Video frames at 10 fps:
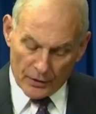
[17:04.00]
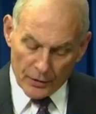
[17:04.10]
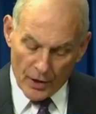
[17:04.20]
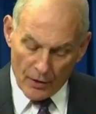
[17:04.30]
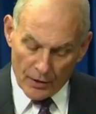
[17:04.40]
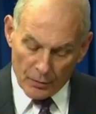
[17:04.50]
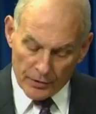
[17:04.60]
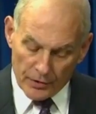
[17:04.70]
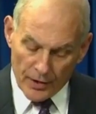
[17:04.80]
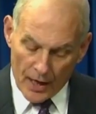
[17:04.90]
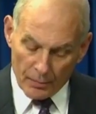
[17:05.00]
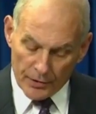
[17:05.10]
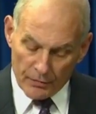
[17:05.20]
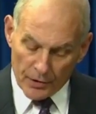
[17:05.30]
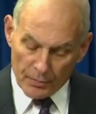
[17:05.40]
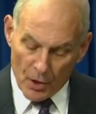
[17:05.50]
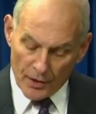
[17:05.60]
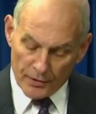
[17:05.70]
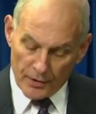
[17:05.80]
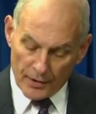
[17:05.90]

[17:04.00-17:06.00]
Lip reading: secretariat was established in response